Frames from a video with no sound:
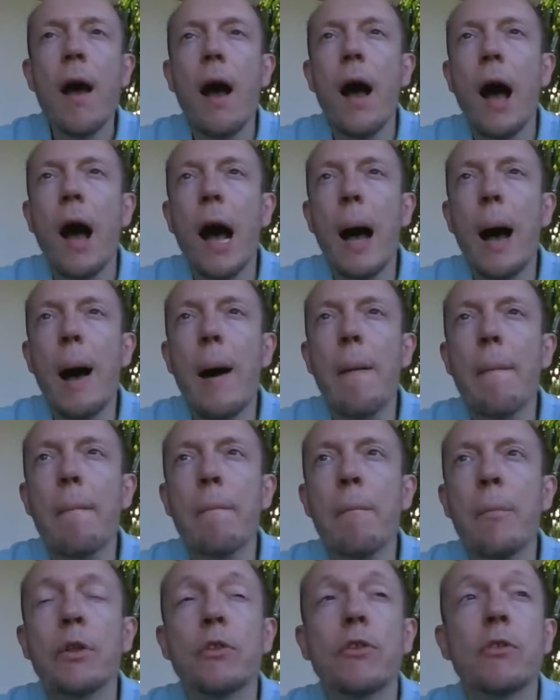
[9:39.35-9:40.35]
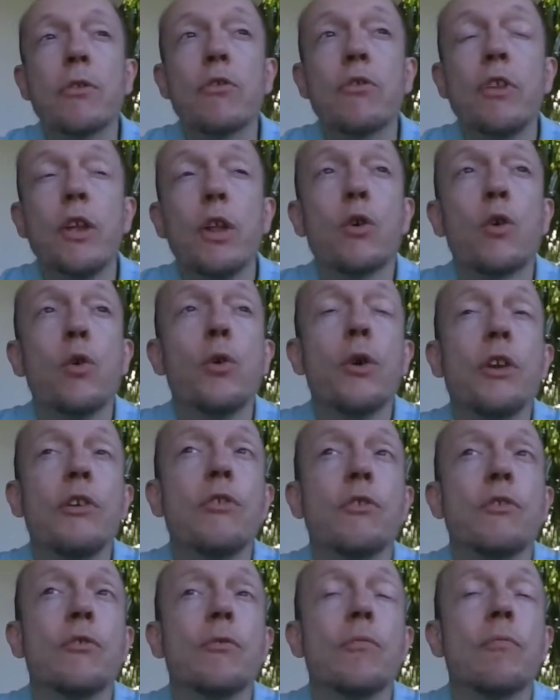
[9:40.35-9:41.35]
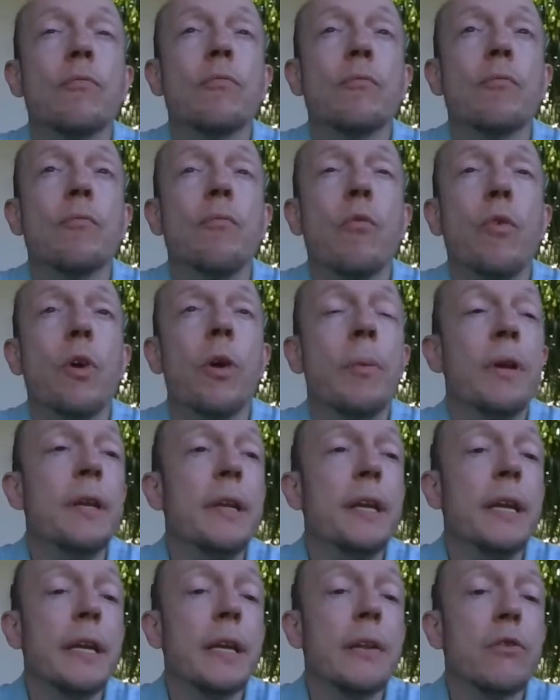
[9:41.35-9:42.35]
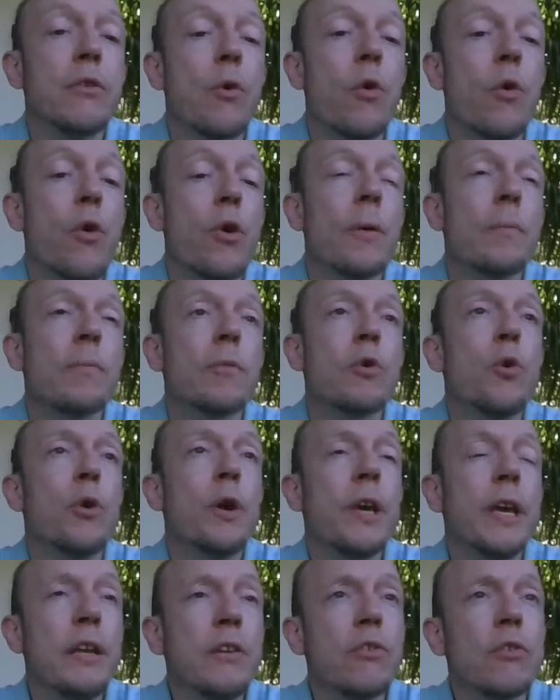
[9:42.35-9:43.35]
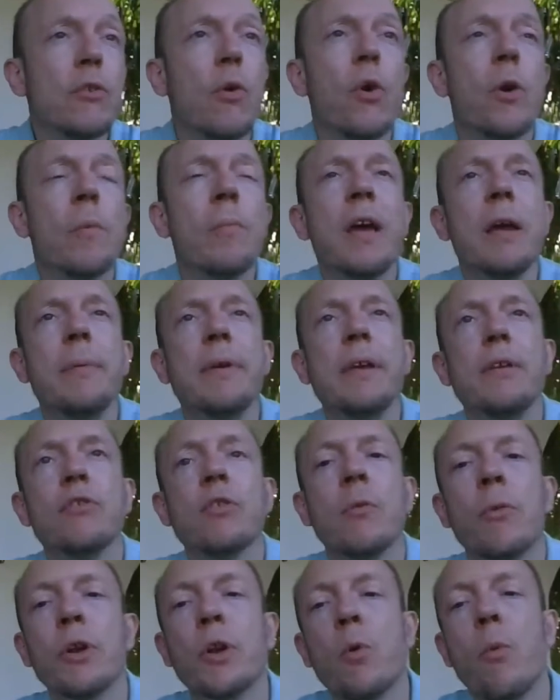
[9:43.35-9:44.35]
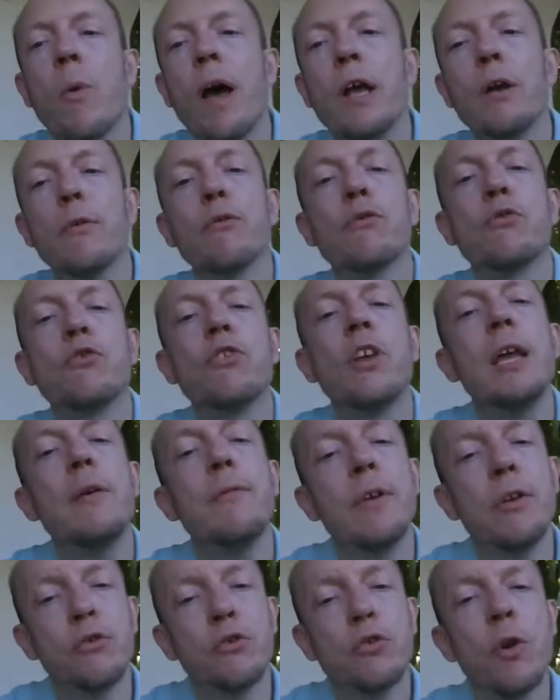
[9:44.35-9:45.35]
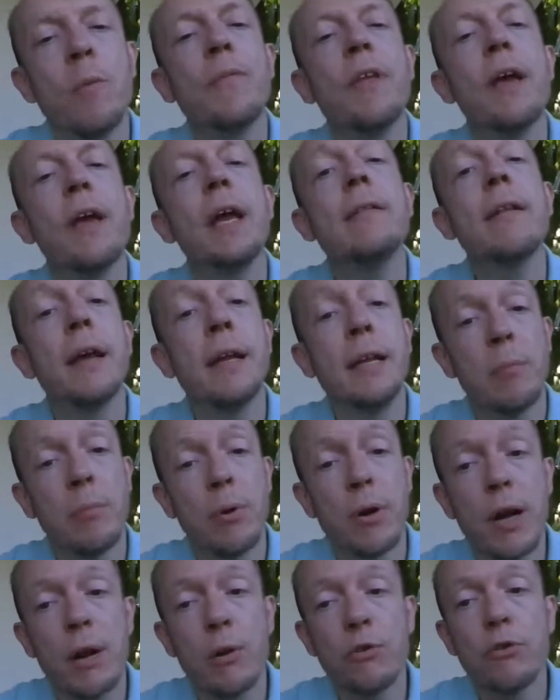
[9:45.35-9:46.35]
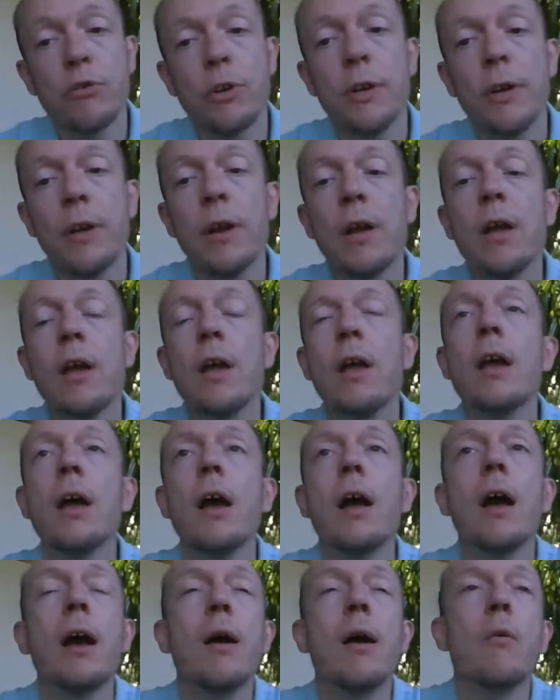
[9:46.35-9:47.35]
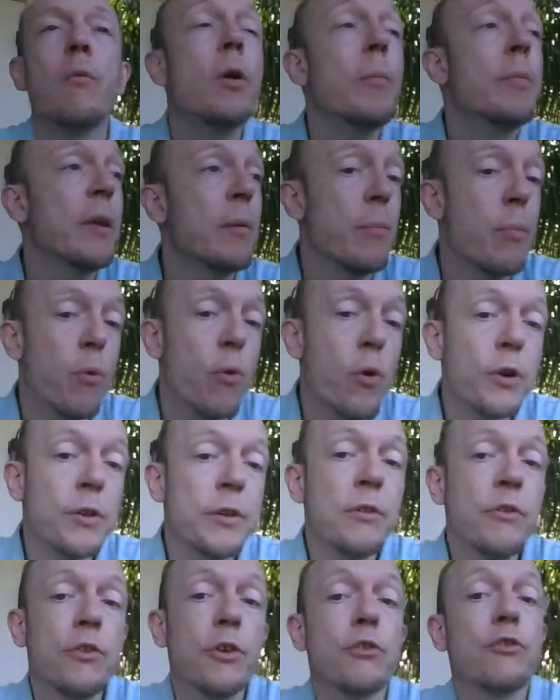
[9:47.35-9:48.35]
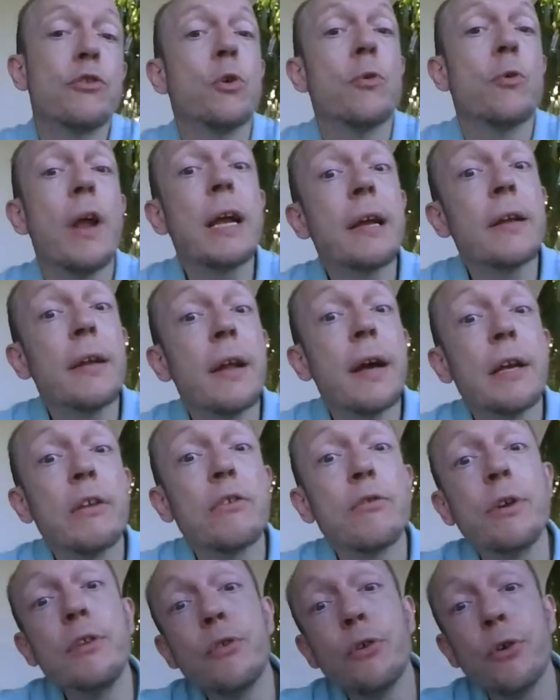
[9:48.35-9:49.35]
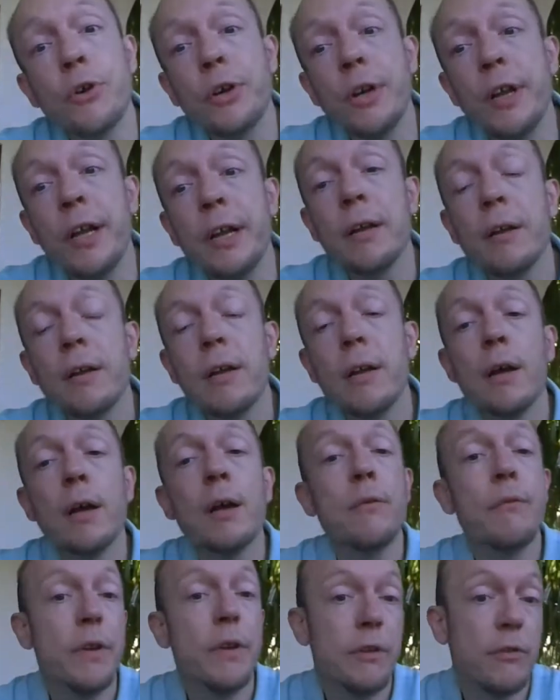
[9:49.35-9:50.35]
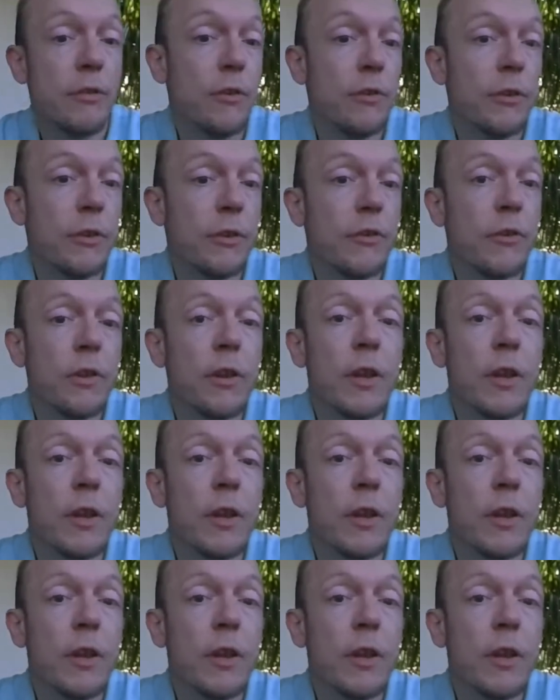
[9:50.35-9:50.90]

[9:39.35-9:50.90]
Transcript: But still, cookies will be needed, or cookies, or maybe some other way of saving some data in the browser will be important just to recognize returning visitors.